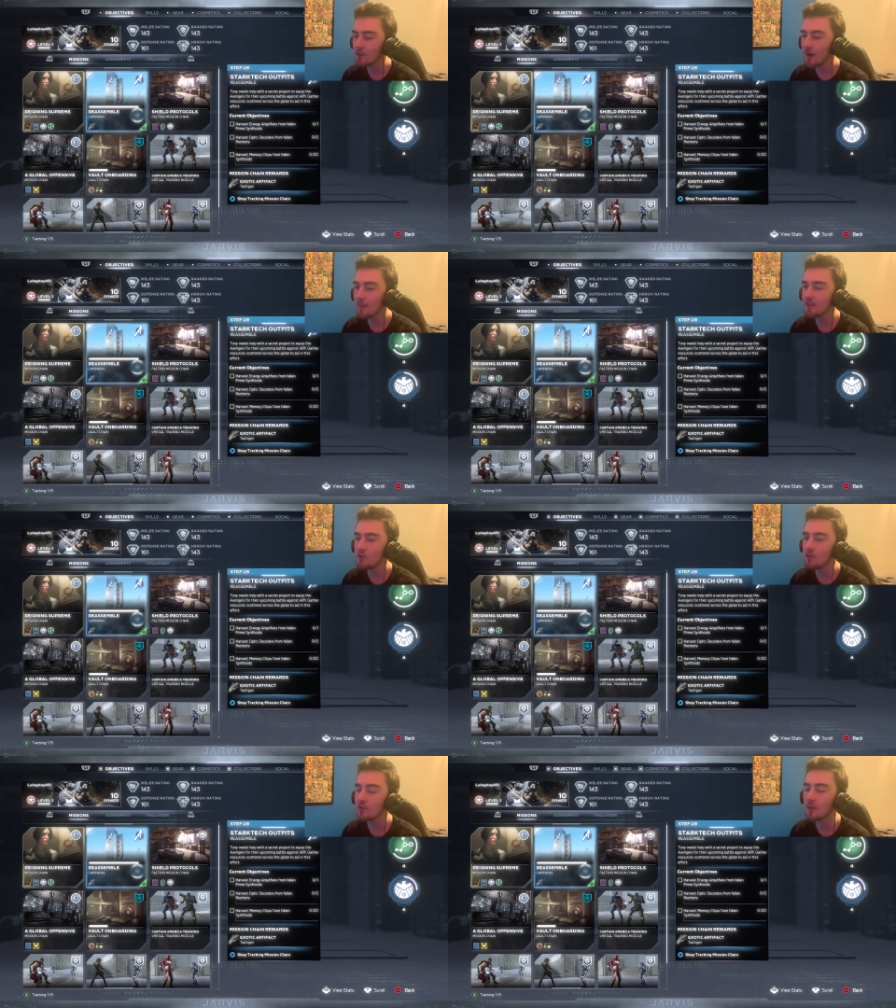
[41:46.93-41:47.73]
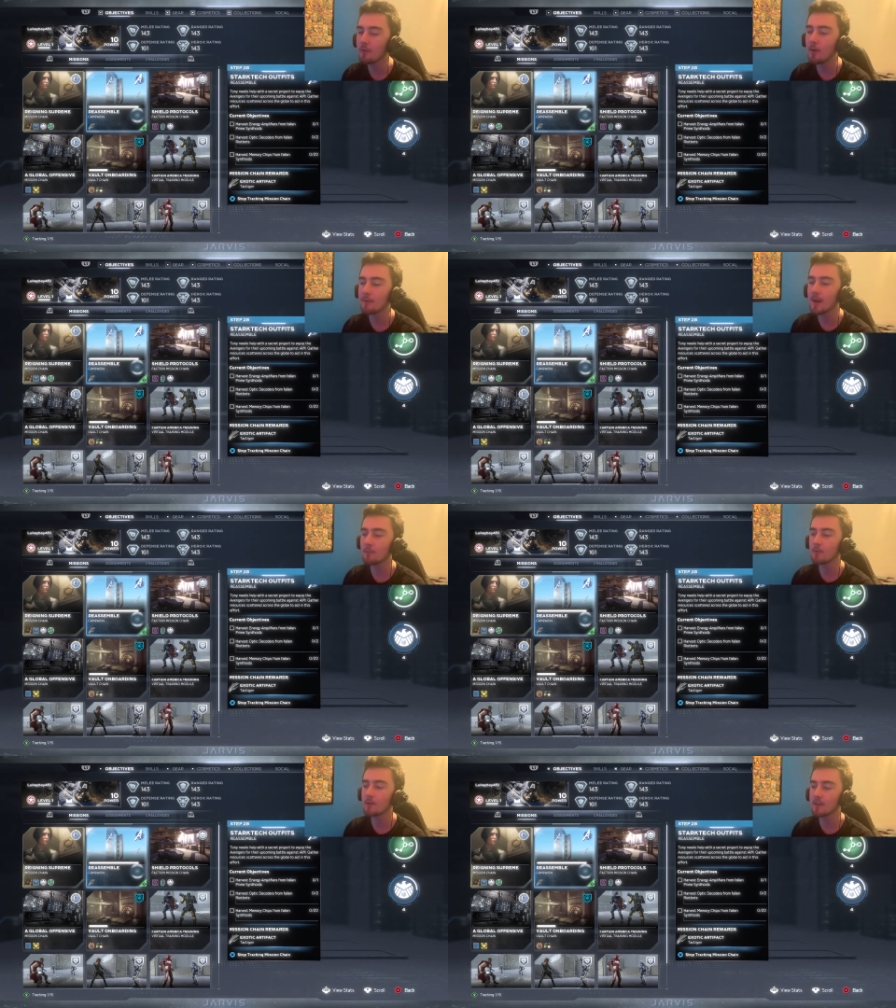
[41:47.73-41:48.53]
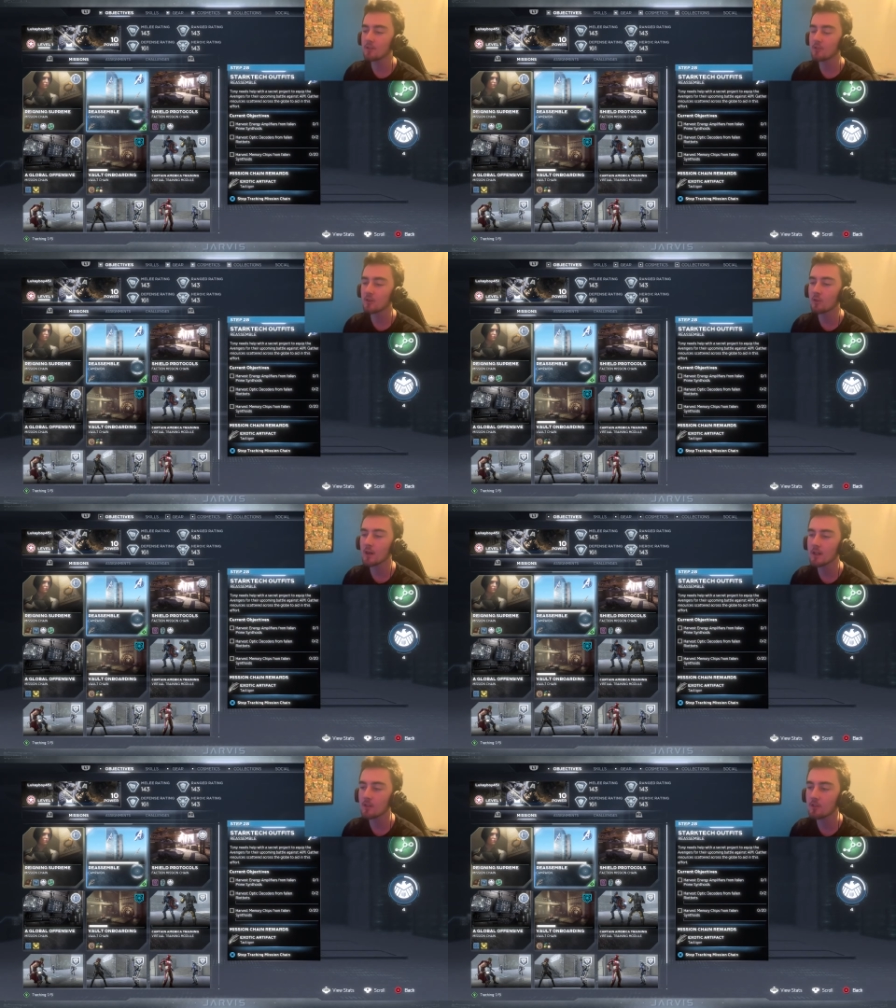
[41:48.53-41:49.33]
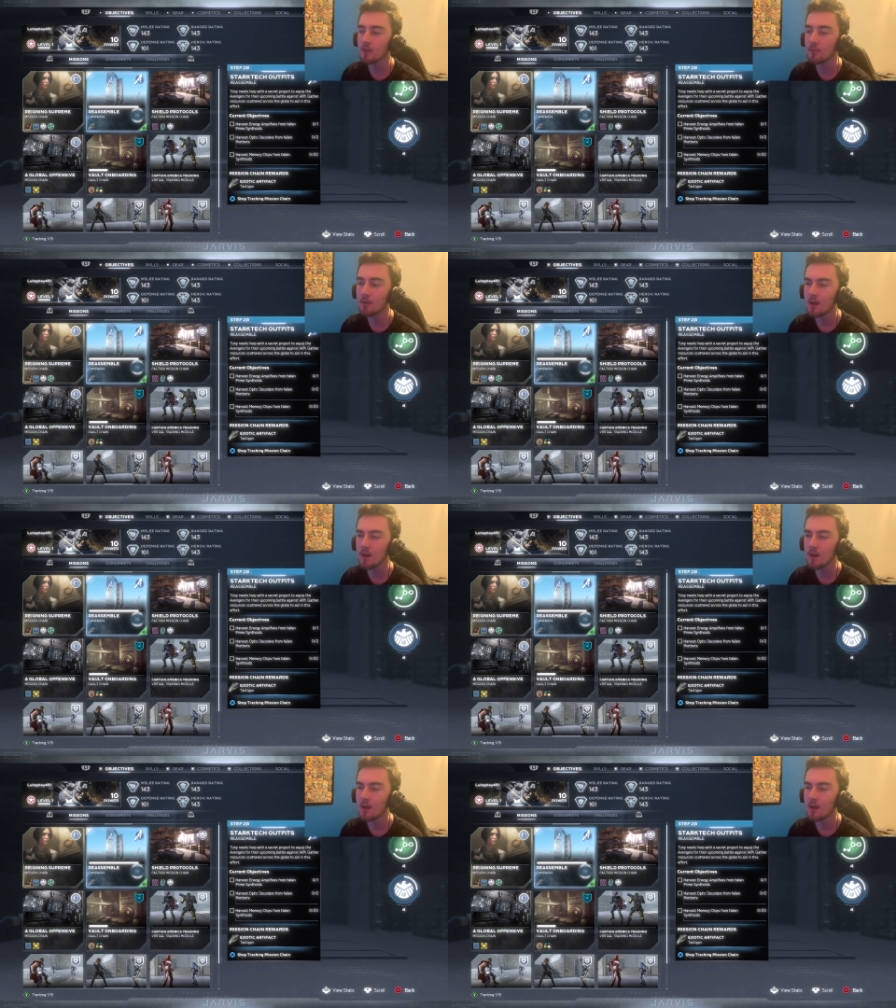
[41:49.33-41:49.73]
I might do this stuff off camera, like just the grinding stuff,